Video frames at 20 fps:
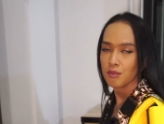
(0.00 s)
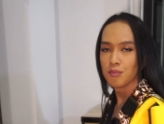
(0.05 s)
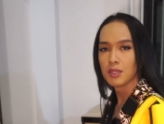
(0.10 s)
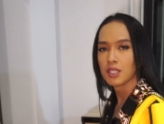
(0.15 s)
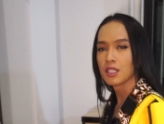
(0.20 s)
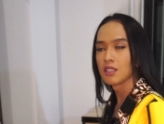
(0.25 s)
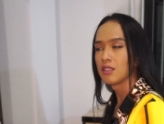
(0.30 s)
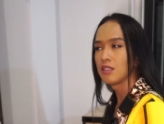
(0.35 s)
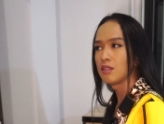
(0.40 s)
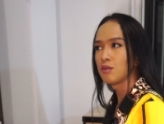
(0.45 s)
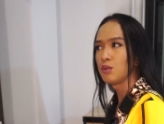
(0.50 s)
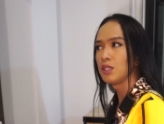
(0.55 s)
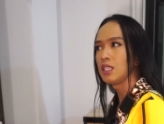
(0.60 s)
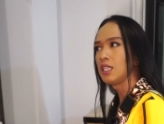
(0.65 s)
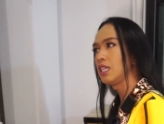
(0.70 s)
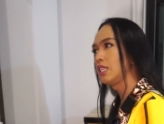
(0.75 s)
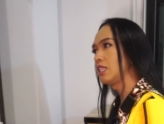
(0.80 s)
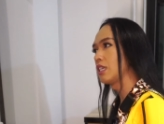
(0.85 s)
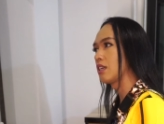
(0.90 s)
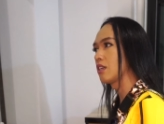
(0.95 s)
Because we
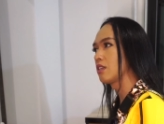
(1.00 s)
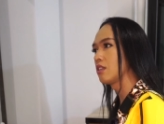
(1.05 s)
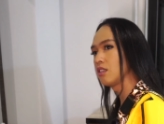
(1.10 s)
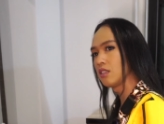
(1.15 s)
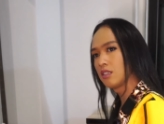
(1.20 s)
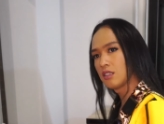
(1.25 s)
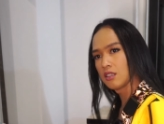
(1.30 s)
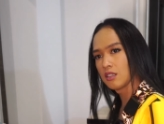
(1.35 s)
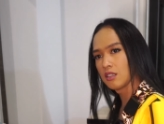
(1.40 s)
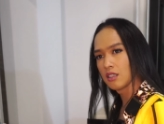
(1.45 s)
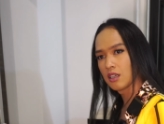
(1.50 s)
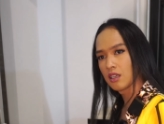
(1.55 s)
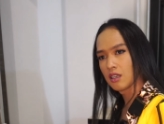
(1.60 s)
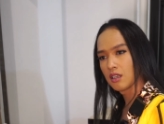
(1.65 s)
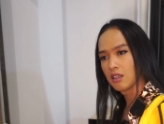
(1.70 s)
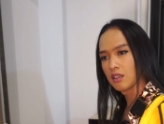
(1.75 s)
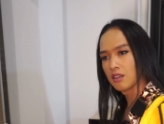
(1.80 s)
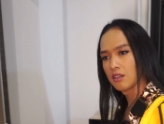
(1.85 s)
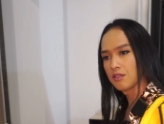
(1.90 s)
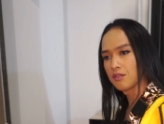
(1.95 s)
need a good
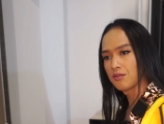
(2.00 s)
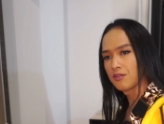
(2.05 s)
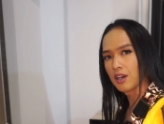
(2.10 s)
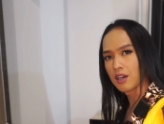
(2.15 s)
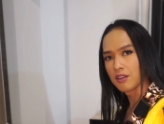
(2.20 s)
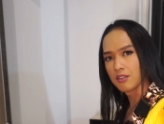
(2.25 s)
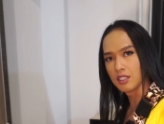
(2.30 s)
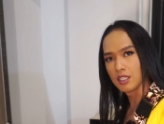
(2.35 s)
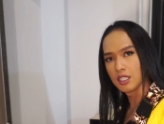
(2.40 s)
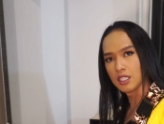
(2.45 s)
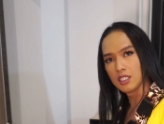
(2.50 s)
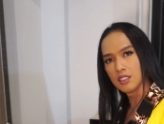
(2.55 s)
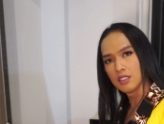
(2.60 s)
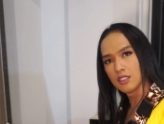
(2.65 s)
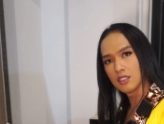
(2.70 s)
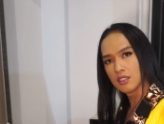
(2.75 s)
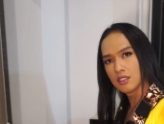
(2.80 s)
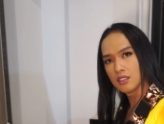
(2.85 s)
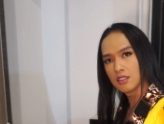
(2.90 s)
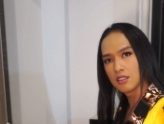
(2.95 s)
uh,
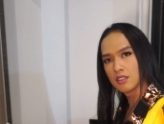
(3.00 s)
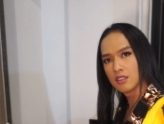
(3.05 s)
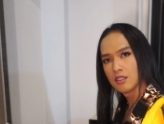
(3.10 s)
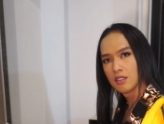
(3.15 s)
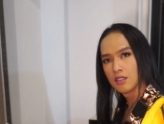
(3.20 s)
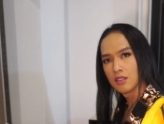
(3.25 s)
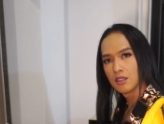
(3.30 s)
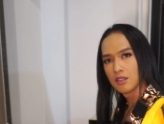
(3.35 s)
foundation,